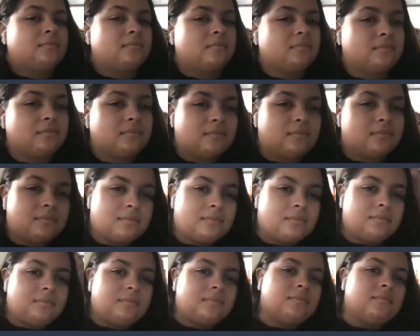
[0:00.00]

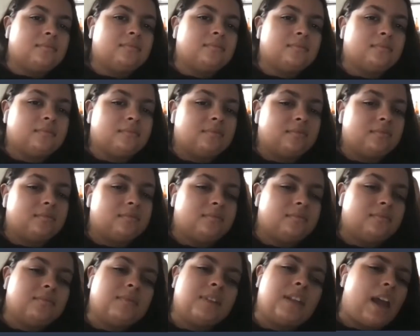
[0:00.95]

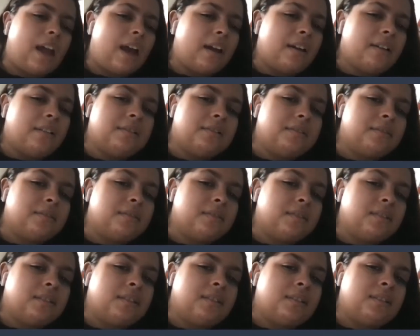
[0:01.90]

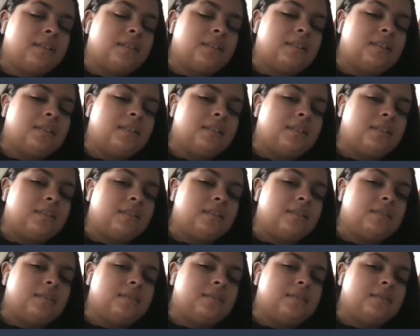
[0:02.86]

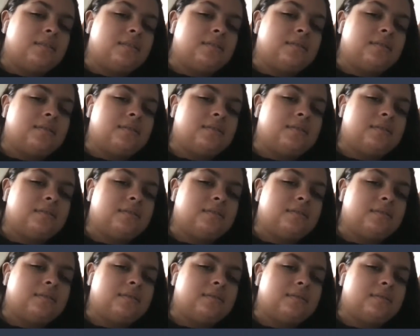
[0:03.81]

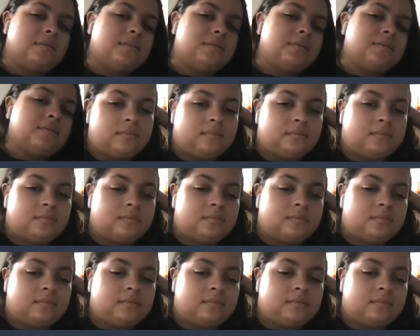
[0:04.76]
[no speech]